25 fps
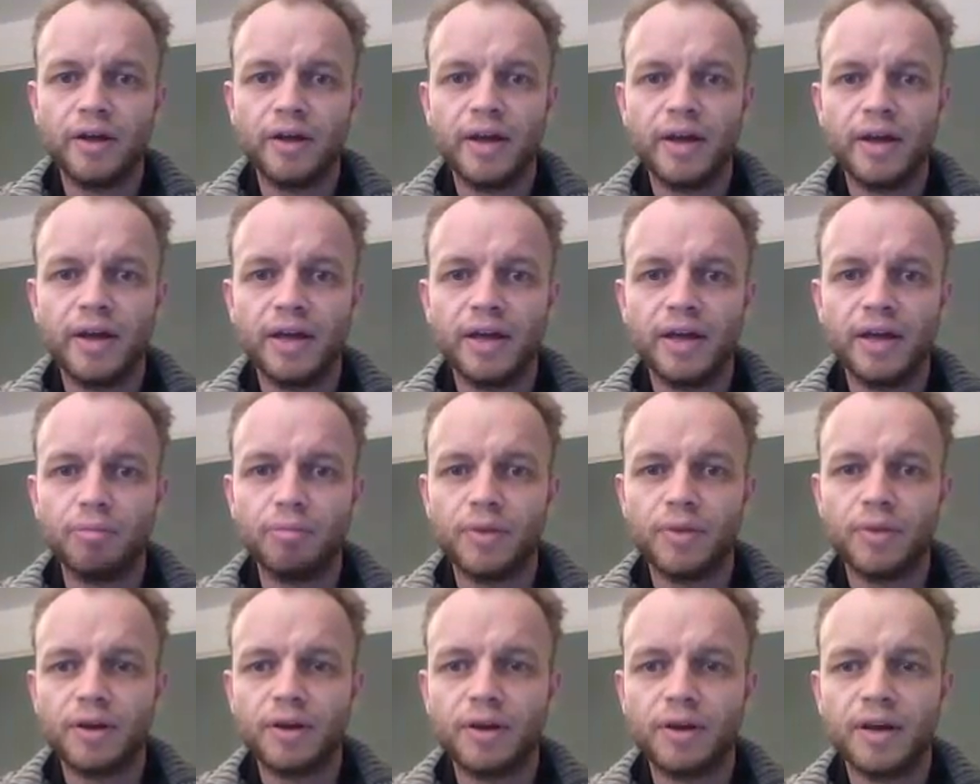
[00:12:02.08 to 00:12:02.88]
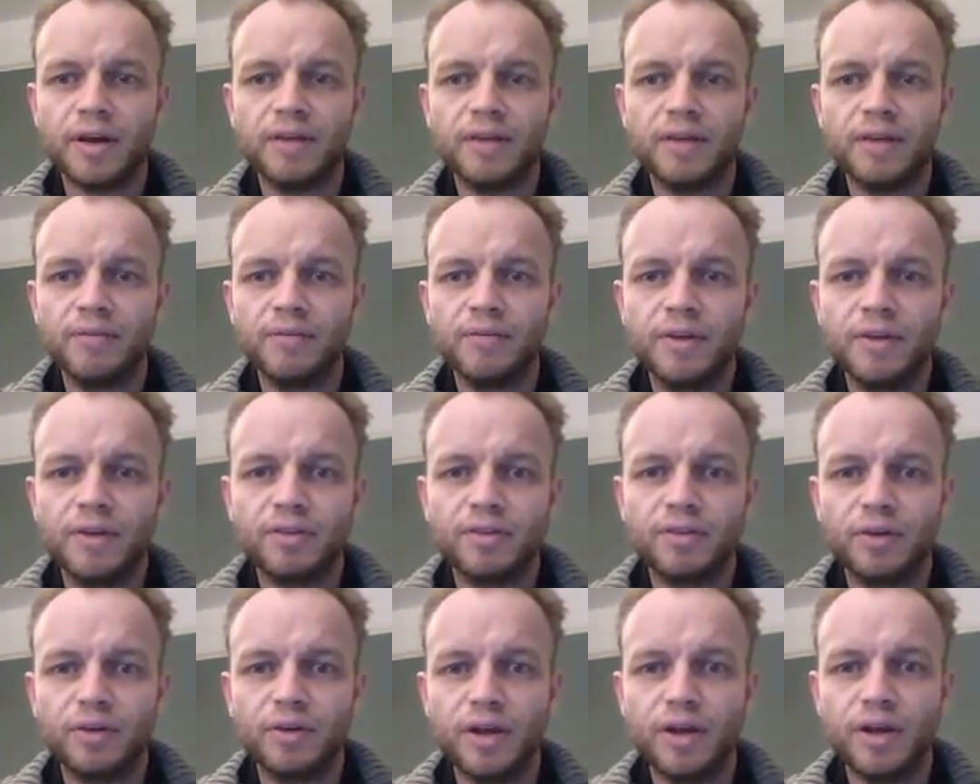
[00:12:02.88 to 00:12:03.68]
game. Okay,
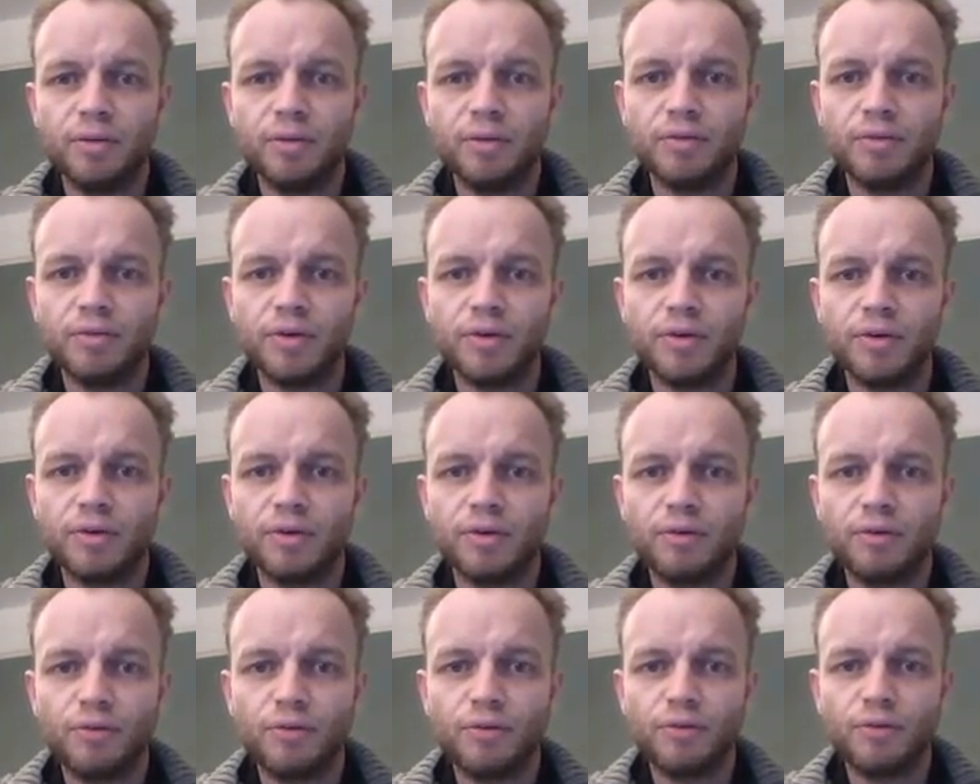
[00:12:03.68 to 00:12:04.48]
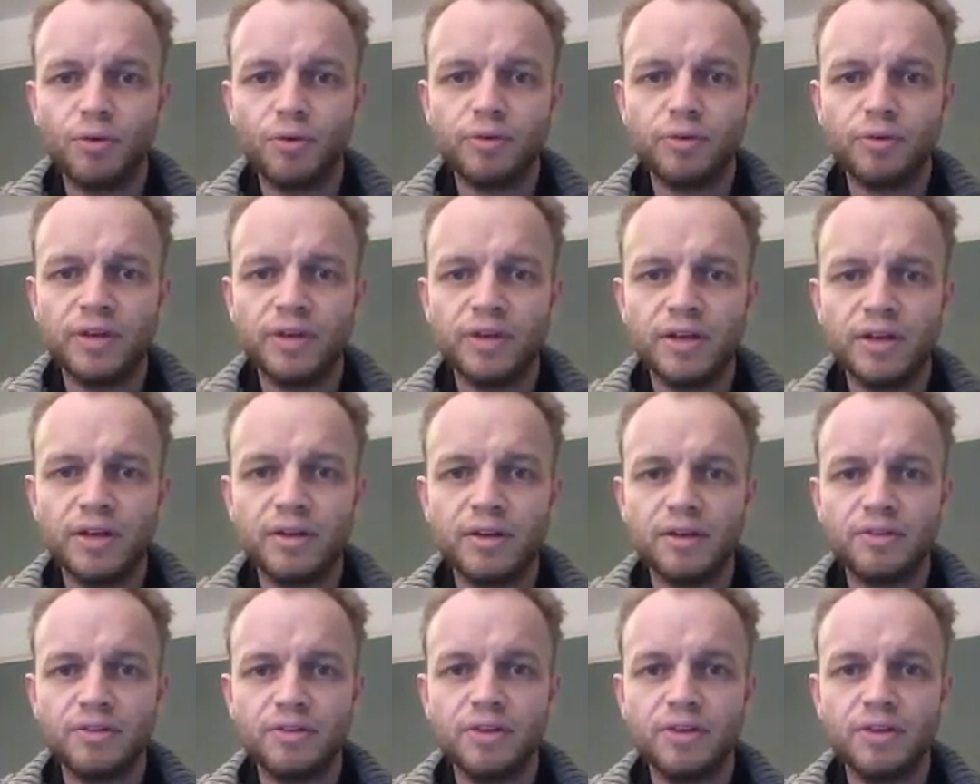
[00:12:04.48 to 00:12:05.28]
so here we've got
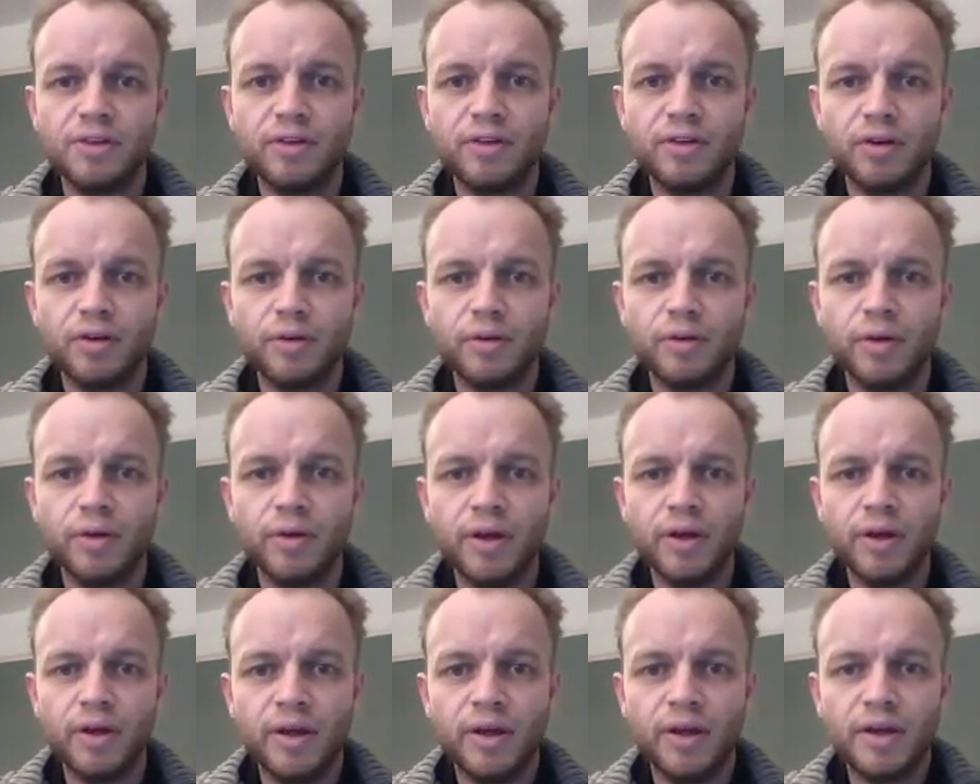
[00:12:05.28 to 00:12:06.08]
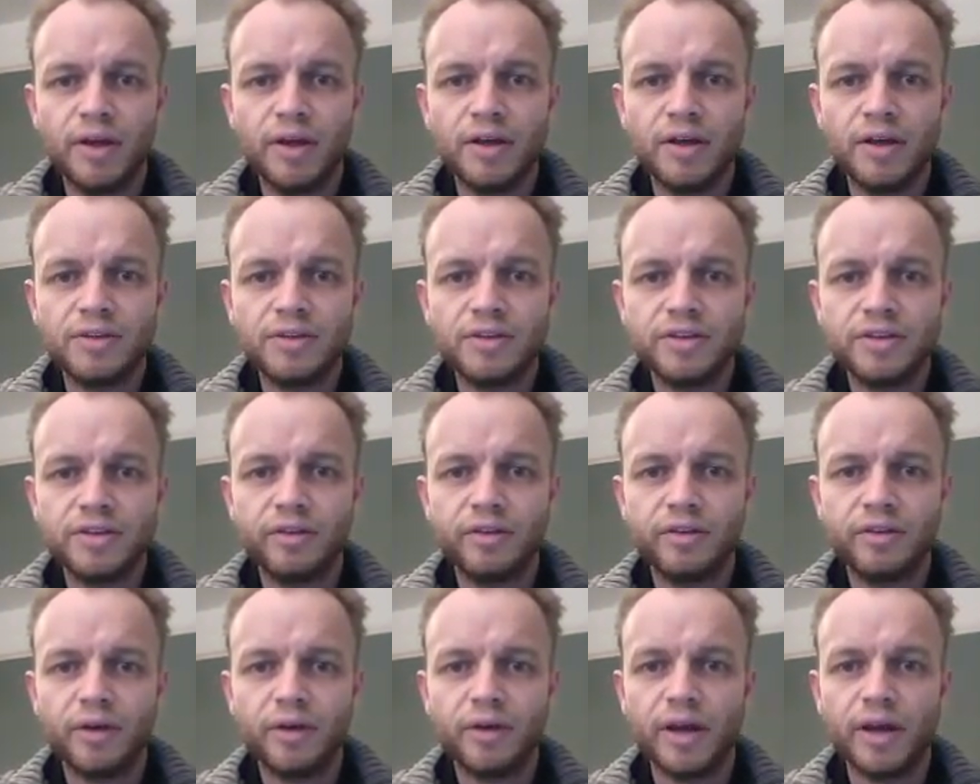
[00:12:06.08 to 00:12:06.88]

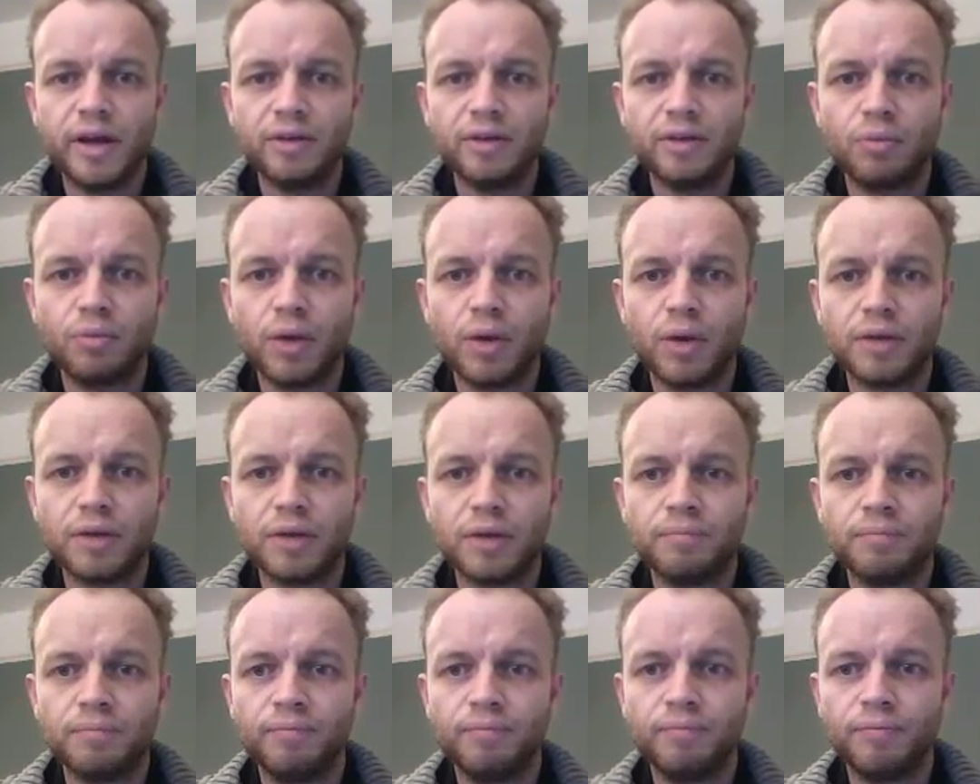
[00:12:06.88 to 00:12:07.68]
140081.